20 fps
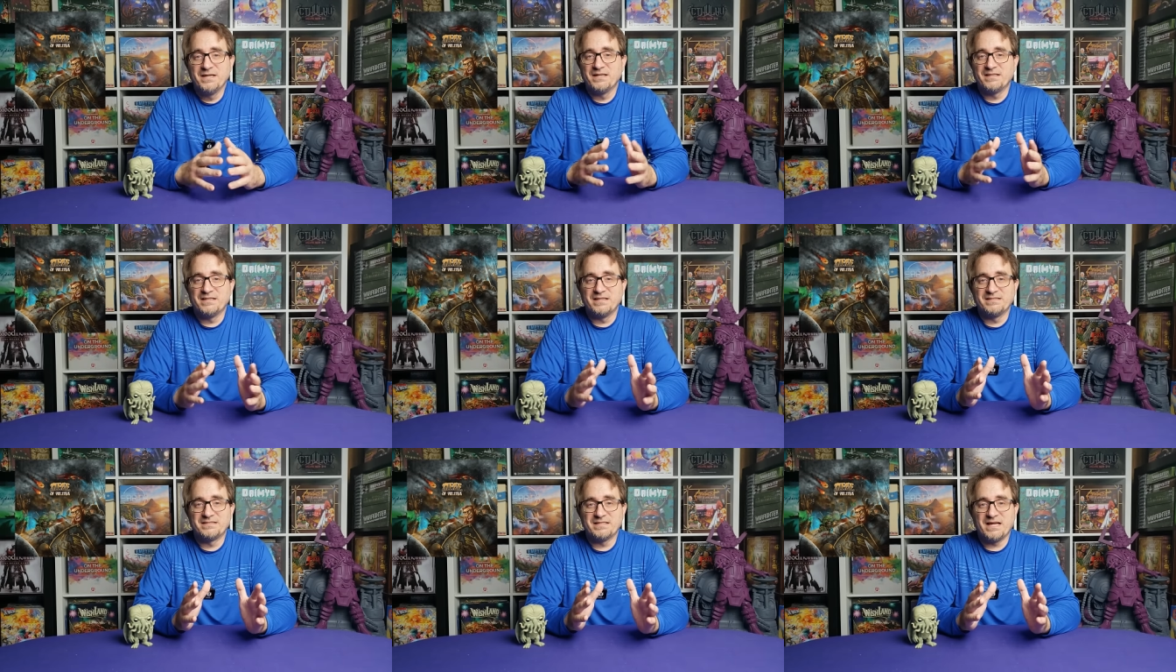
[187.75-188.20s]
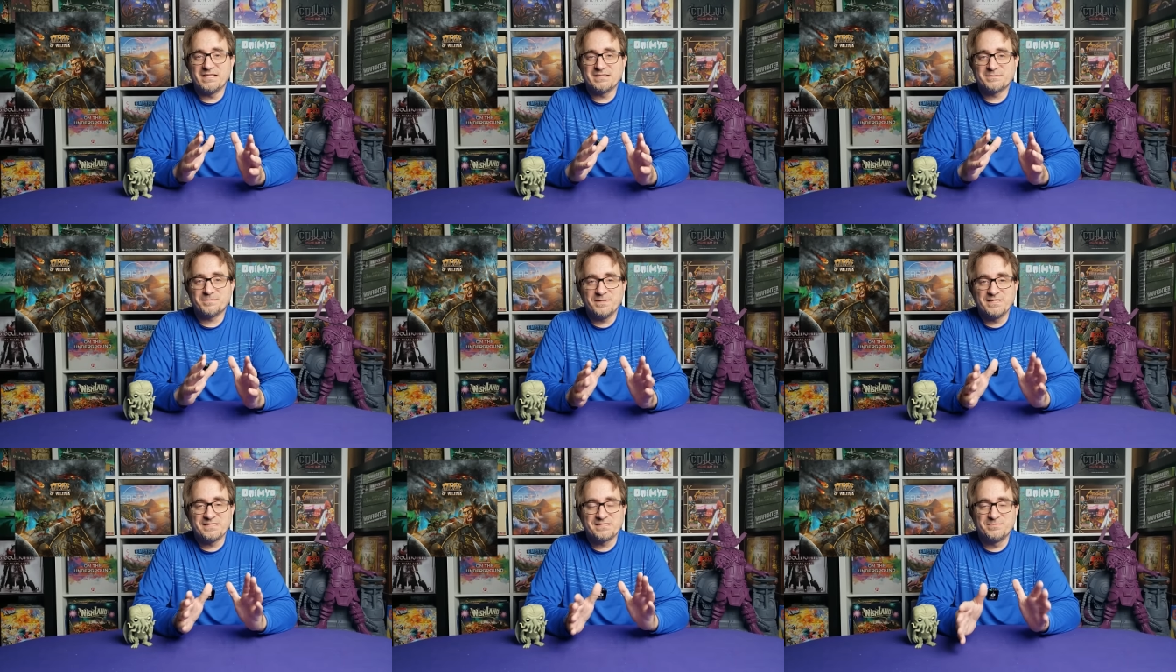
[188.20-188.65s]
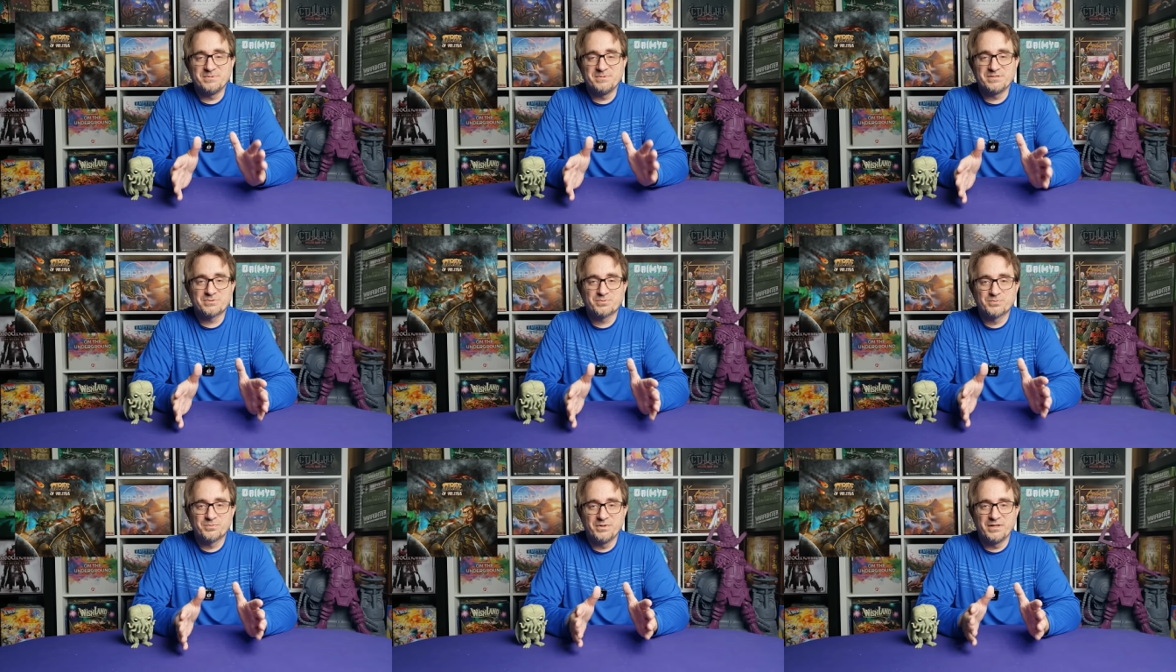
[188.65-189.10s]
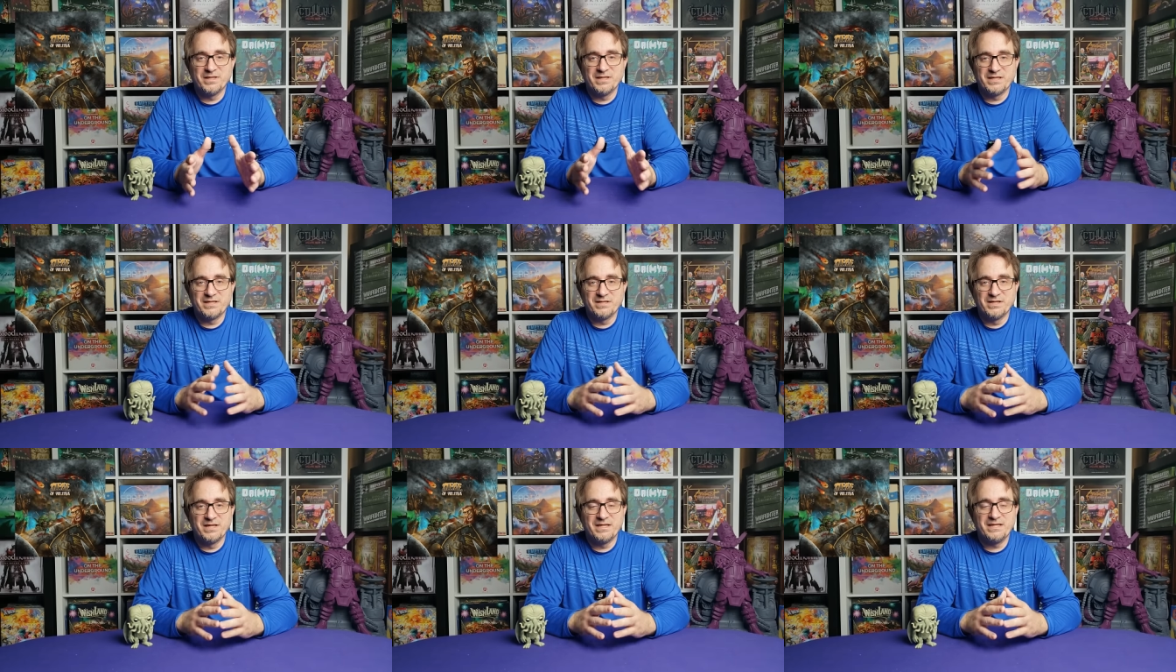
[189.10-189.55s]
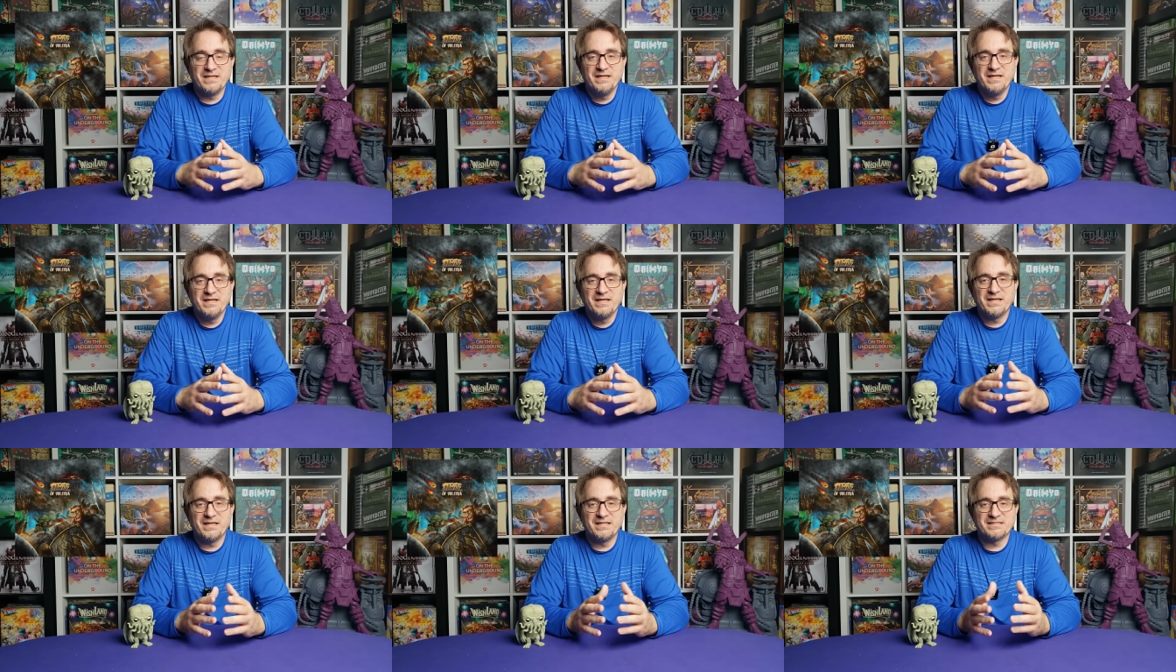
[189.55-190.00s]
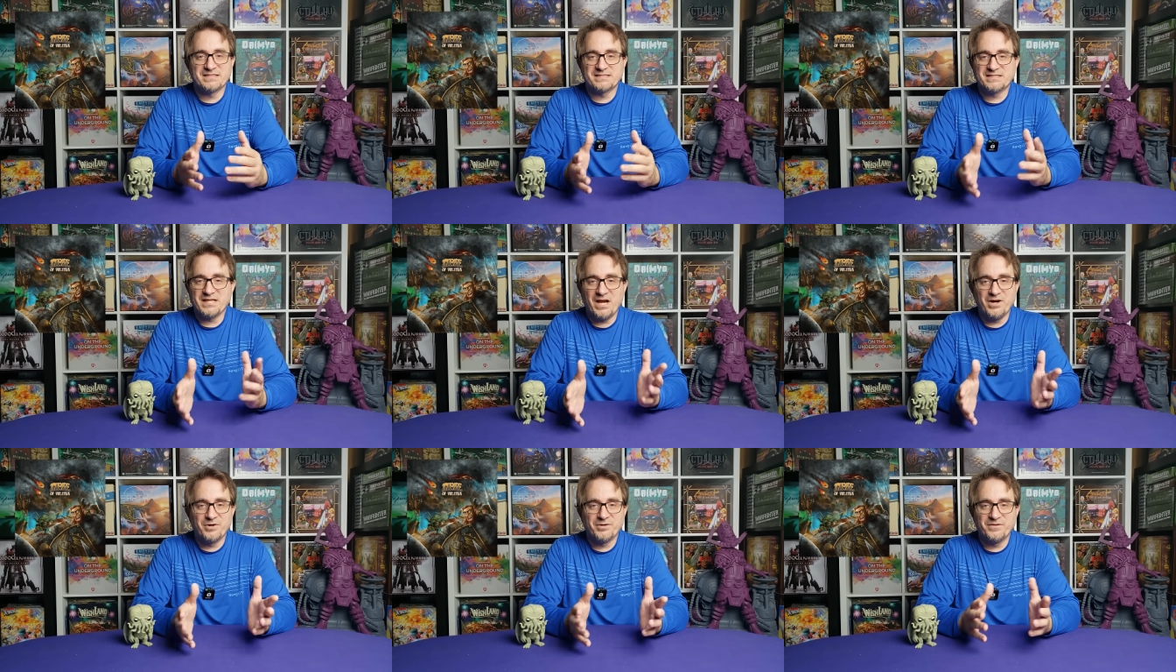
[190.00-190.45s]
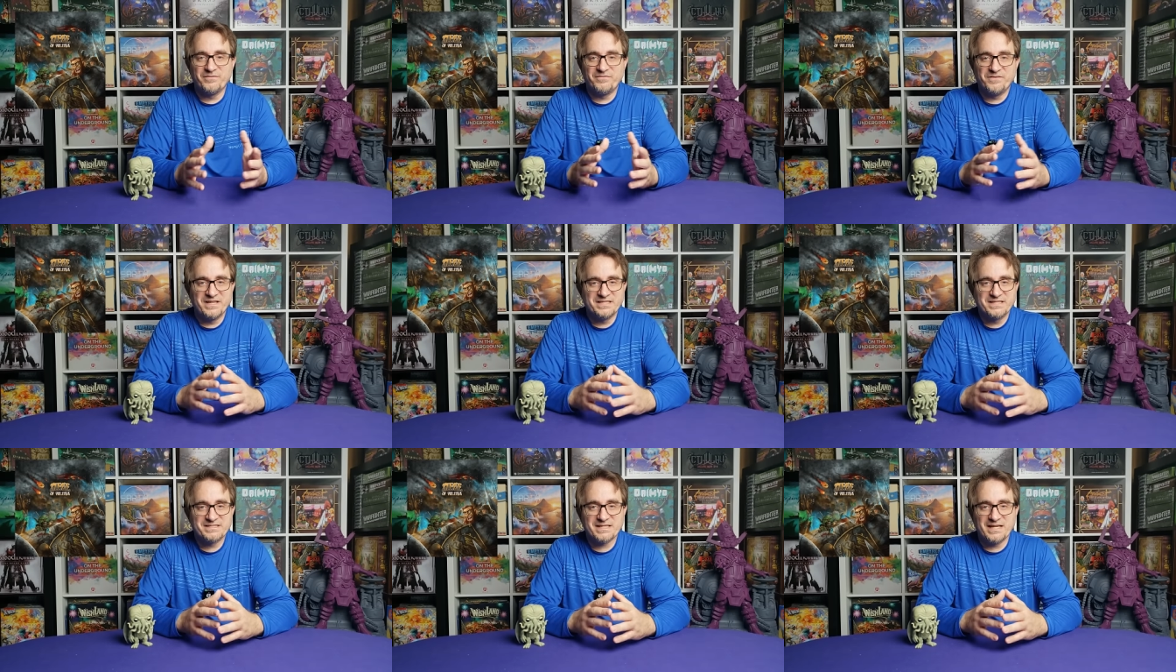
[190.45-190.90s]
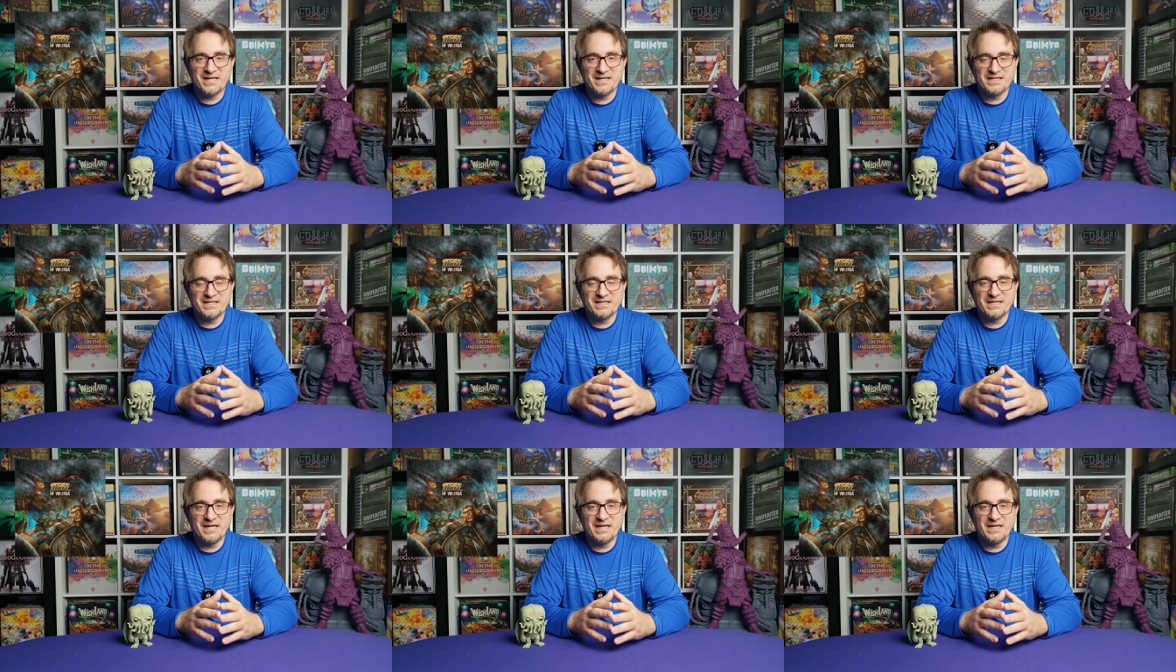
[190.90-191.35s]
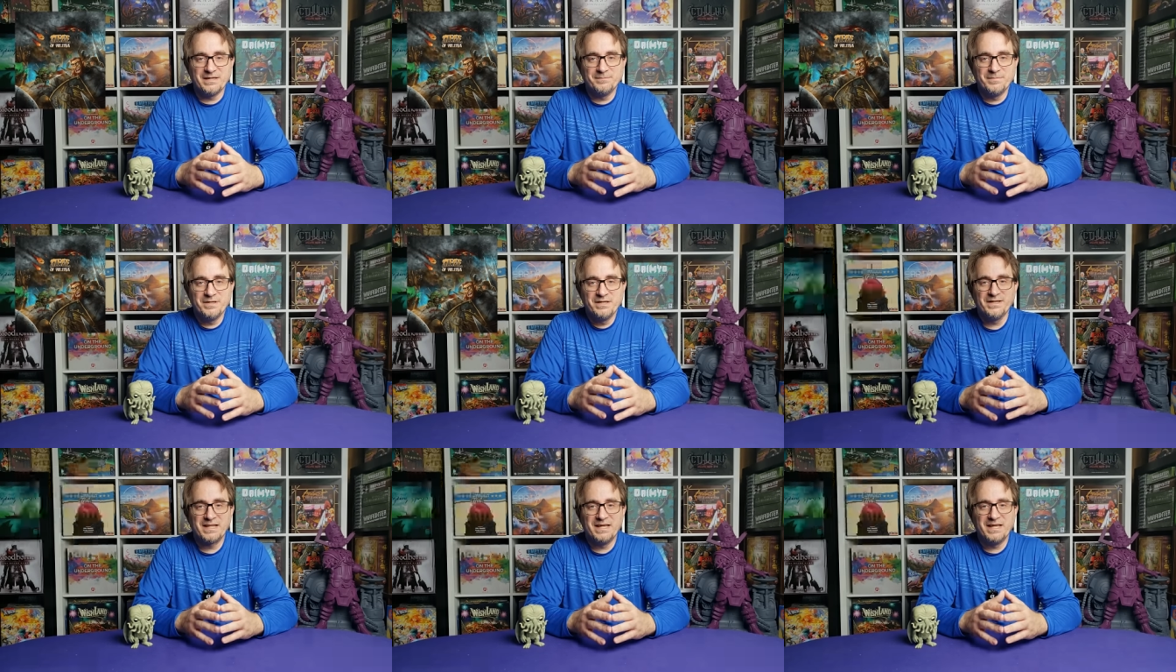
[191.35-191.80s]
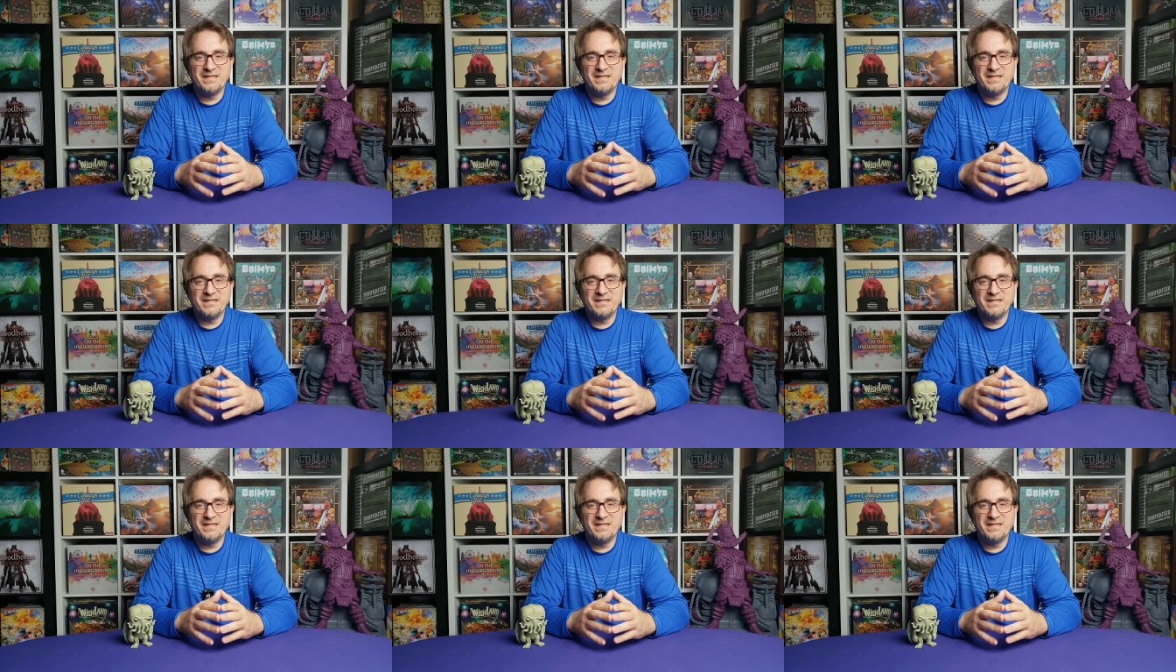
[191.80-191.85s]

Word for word: The dice placement's really good. It's a tower defense kind of game.